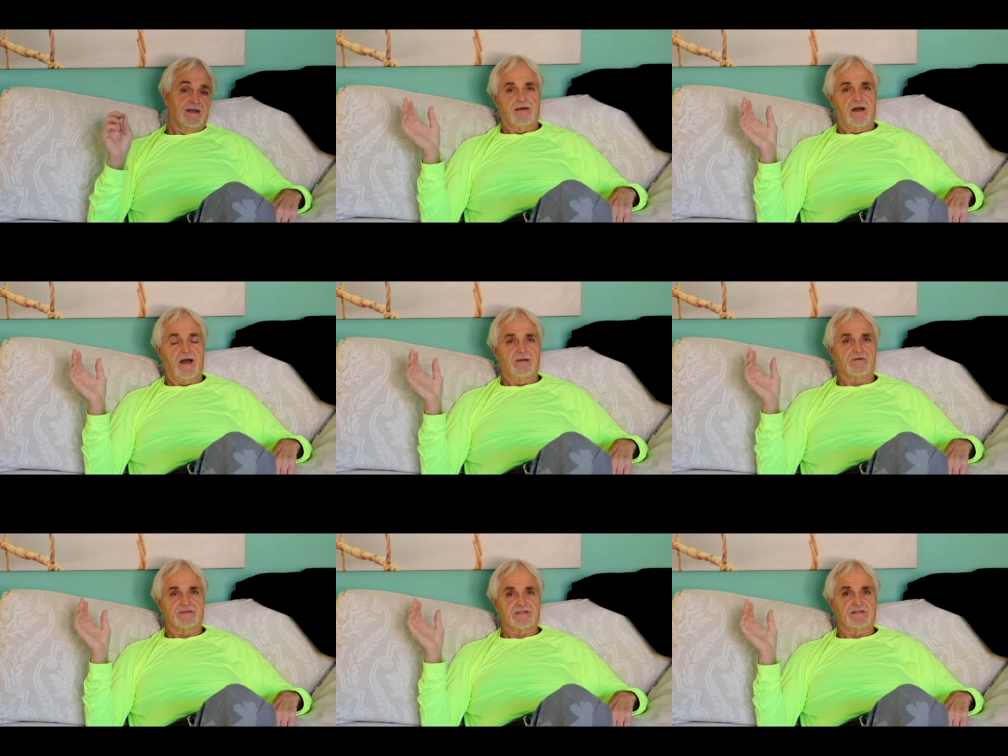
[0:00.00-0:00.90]
I
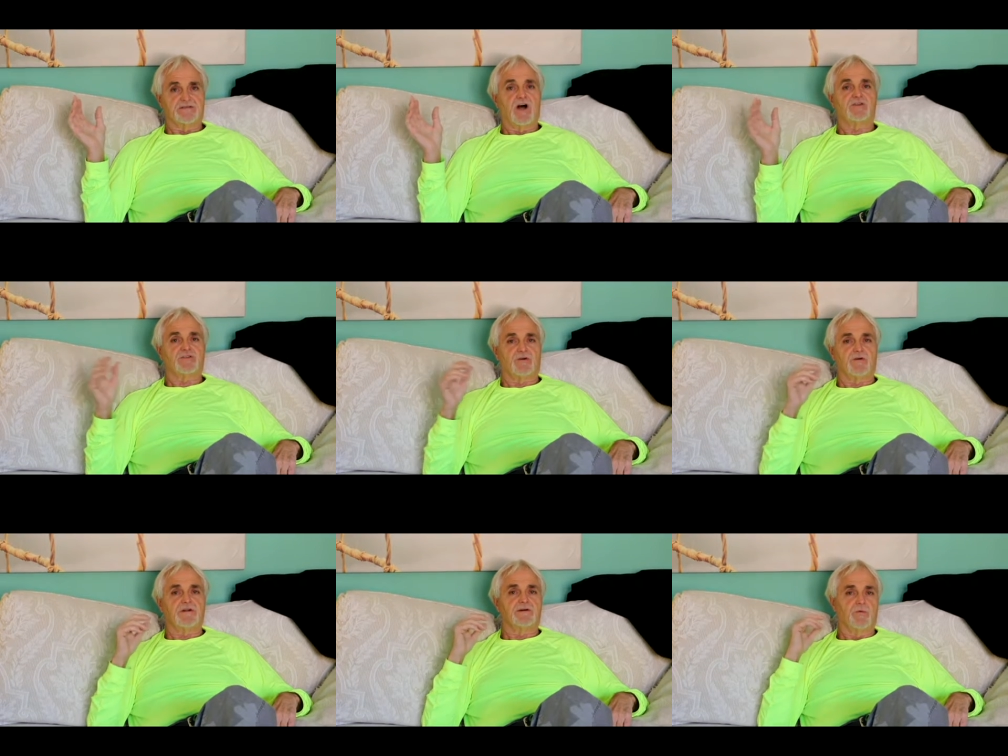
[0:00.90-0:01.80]
received a
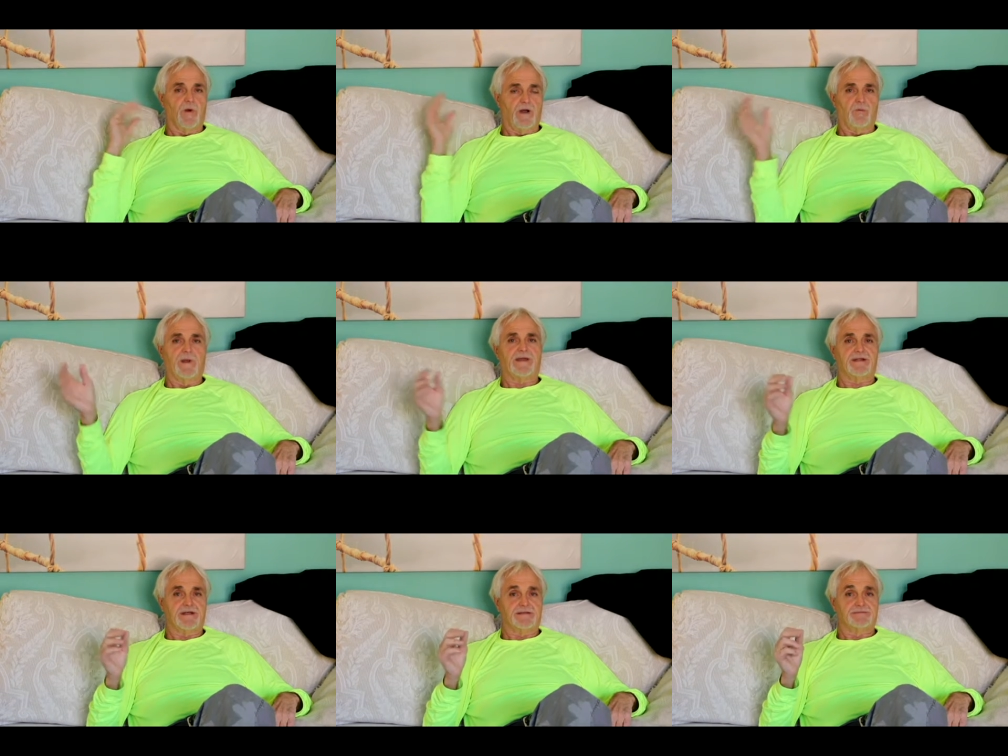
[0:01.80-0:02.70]
totally
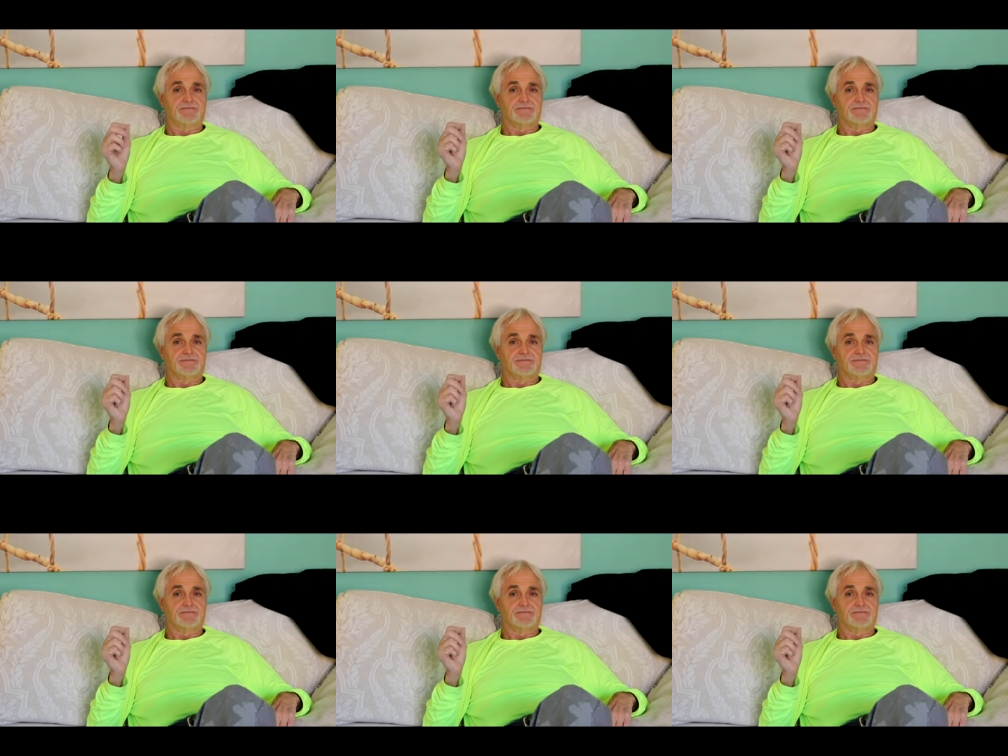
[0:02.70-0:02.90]
awakening.